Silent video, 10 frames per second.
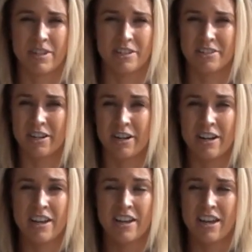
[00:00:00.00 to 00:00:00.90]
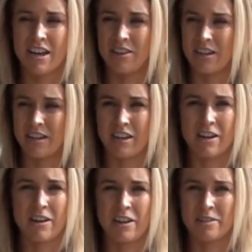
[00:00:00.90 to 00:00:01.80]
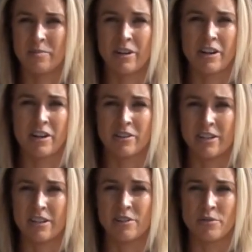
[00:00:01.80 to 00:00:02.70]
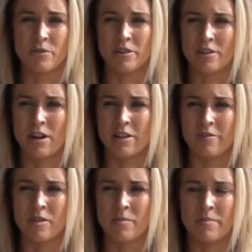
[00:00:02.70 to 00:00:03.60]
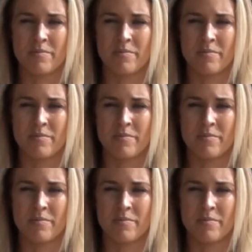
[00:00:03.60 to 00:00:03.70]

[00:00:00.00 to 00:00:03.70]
Teacher, and then Gary, Tamara, Linda, George, all of them.